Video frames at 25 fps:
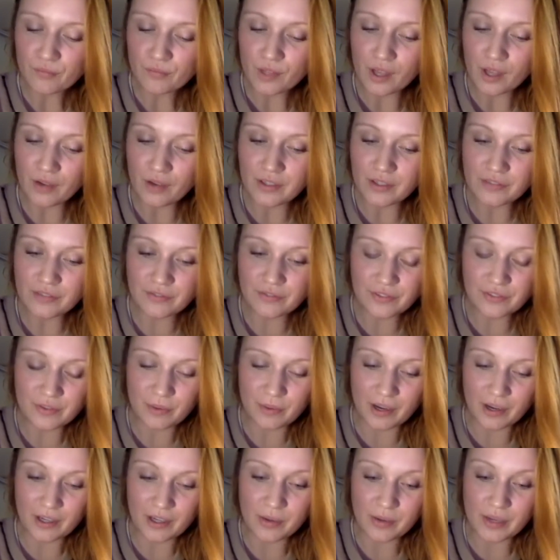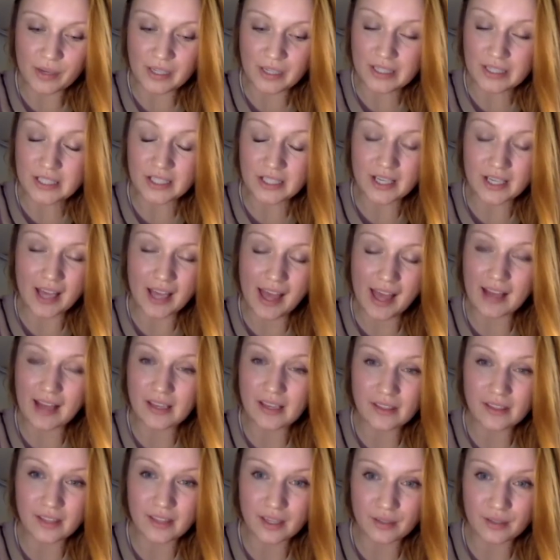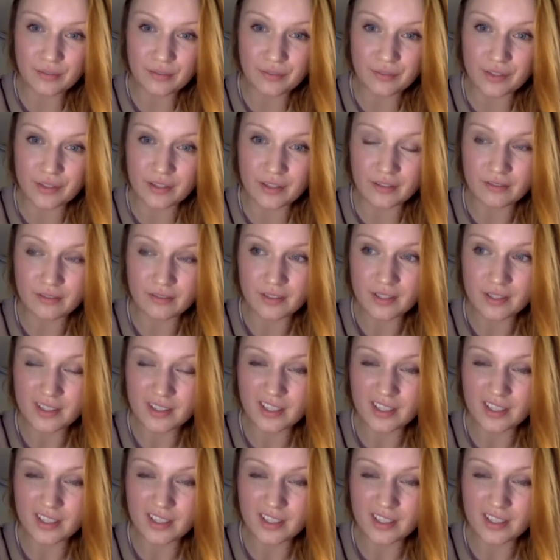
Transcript: I auditioned for the White Queen. I didn't hear anything for 6